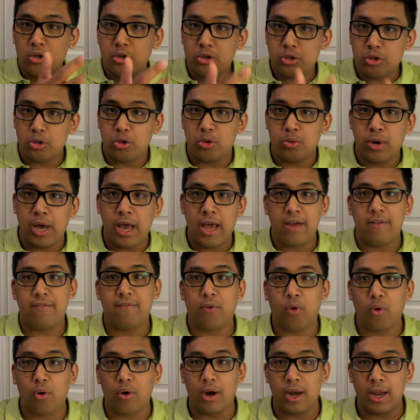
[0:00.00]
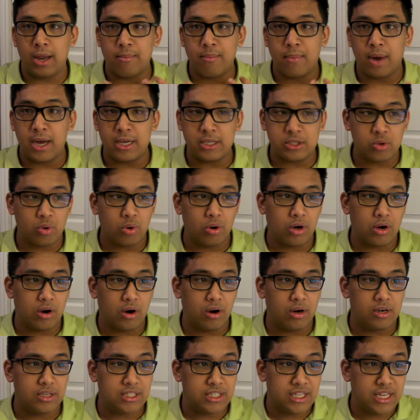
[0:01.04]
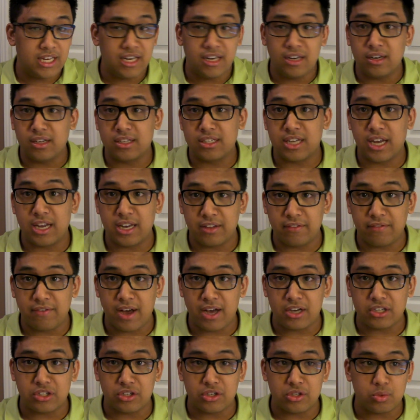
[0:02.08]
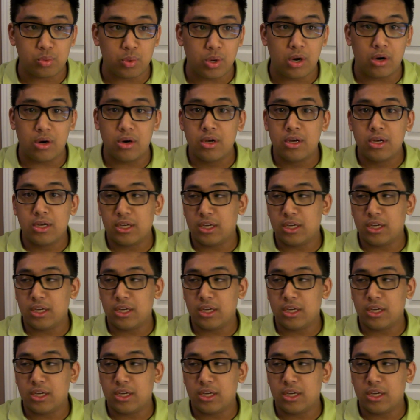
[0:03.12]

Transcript: two, and four in my scorecards in an exciting fashion as well.